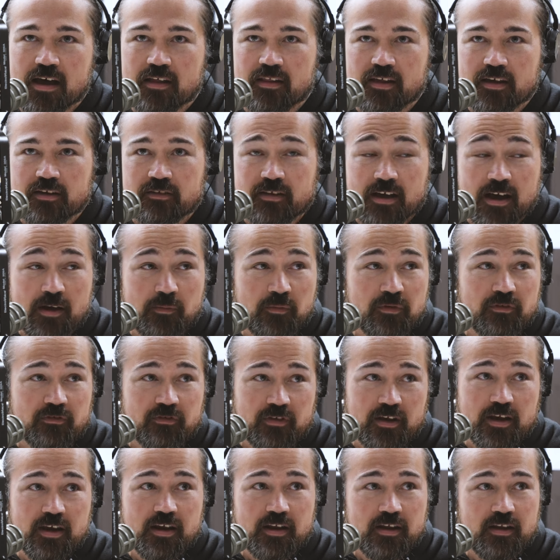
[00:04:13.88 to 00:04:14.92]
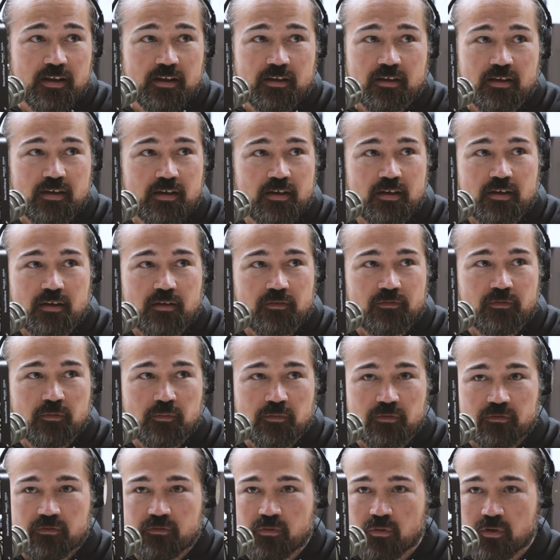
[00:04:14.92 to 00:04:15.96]
like Tom was saying, it
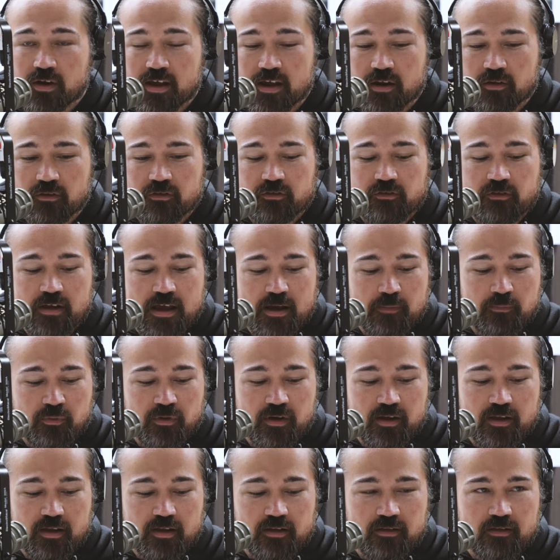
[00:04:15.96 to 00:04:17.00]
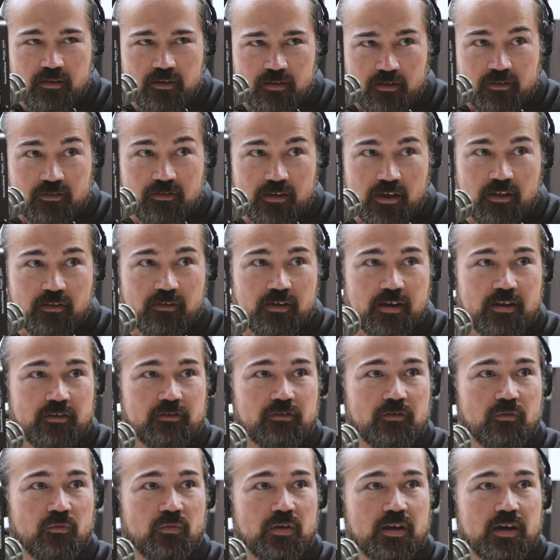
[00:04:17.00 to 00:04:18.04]
from a tornado standpoint, it
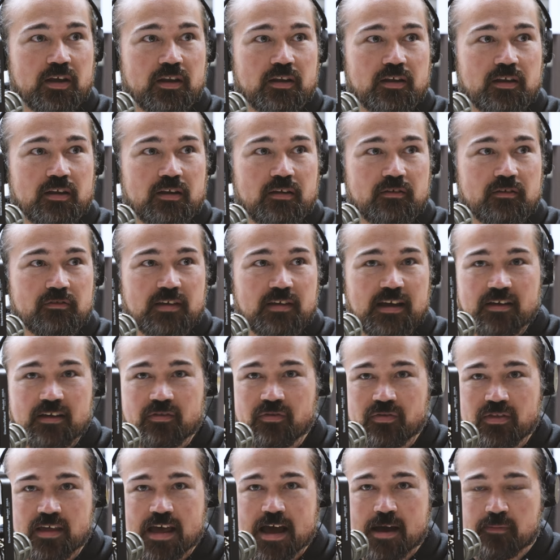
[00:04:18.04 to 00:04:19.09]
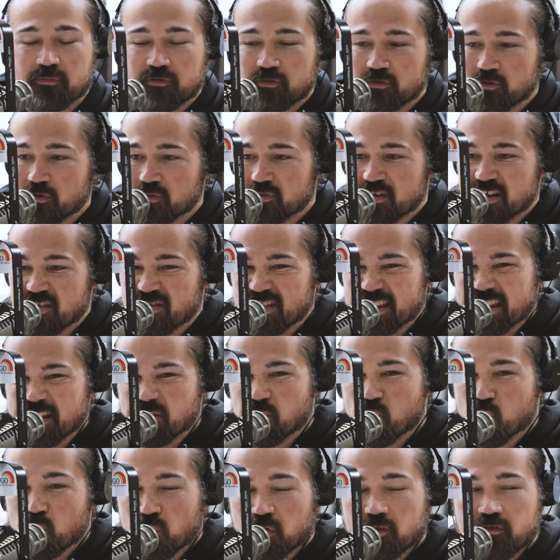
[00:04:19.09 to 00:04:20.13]
accelerates the wind, and it's like absolutely the
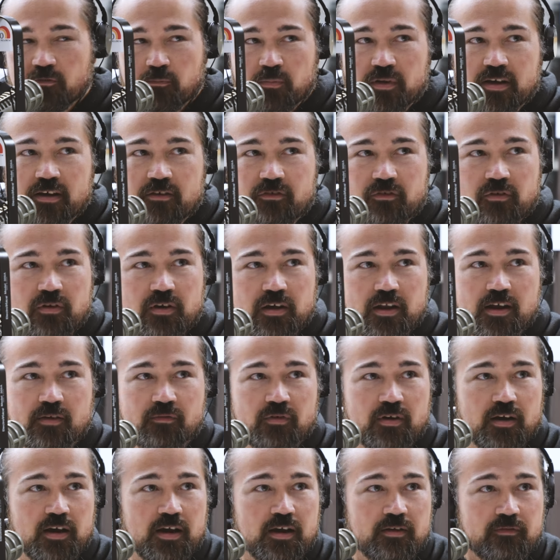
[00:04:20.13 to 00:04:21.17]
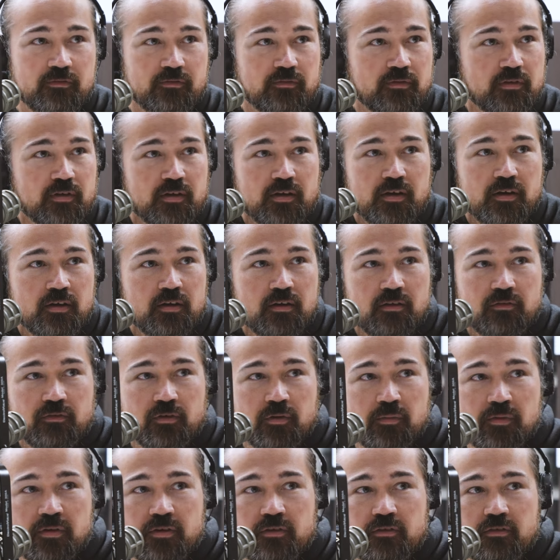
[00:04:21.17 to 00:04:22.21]
worst place you can ever hide from it.